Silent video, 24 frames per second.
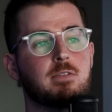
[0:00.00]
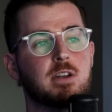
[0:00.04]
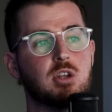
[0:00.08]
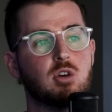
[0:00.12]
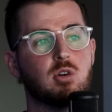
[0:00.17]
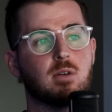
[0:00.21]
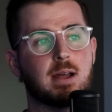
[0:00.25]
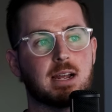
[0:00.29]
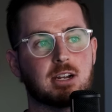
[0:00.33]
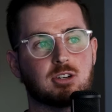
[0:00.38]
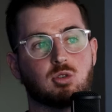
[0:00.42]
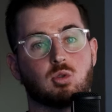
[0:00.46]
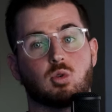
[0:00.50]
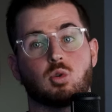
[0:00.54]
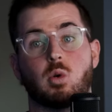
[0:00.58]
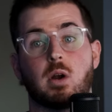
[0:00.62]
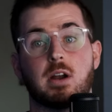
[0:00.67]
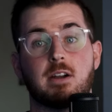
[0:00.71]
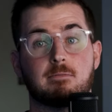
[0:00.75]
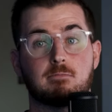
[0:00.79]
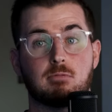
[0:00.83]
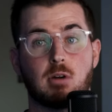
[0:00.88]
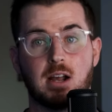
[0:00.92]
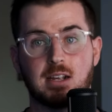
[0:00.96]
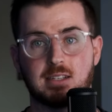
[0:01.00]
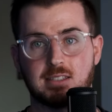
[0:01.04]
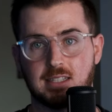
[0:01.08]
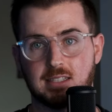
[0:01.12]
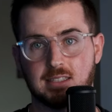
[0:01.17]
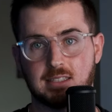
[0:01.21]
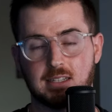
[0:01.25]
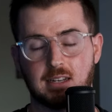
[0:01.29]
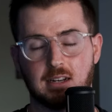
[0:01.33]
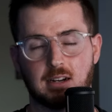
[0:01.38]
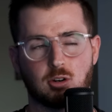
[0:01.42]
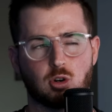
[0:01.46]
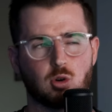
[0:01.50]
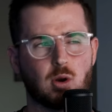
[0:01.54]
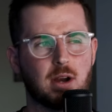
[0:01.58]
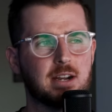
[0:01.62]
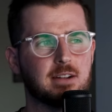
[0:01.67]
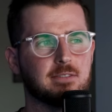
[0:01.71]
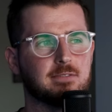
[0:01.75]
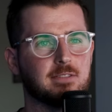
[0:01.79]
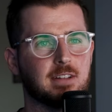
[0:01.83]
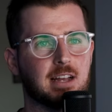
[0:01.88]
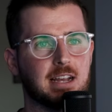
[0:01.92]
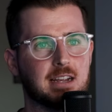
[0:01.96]
video on actual creative processing, a
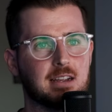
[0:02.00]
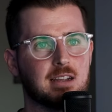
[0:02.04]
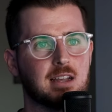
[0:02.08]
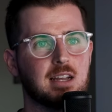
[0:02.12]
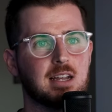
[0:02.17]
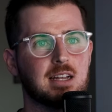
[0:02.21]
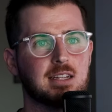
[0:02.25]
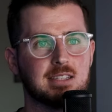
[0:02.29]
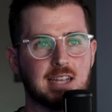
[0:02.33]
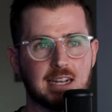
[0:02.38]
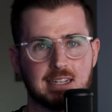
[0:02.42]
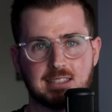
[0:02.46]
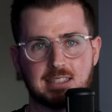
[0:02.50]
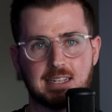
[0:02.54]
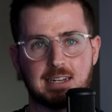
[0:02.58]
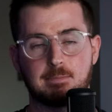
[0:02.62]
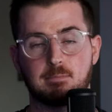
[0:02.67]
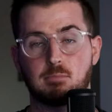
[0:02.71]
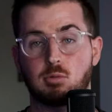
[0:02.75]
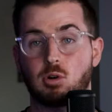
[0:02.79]
creative testing